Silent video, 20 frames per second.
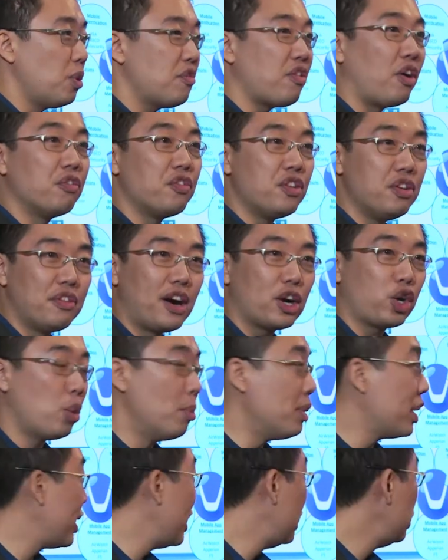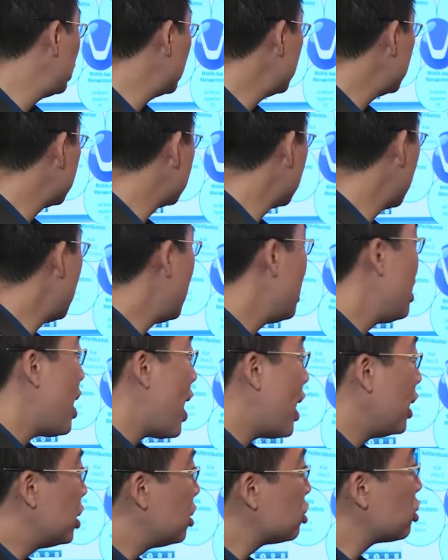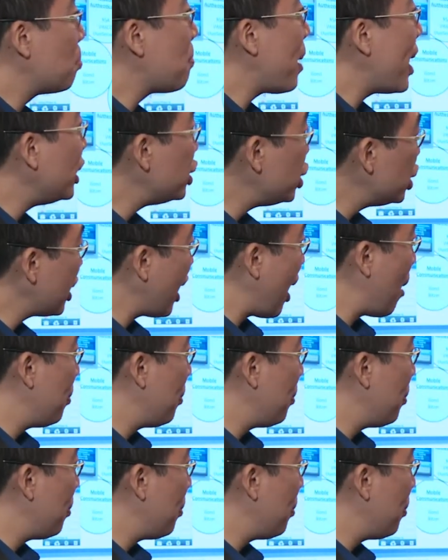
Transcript: with our Viva communications. And in terms of managing the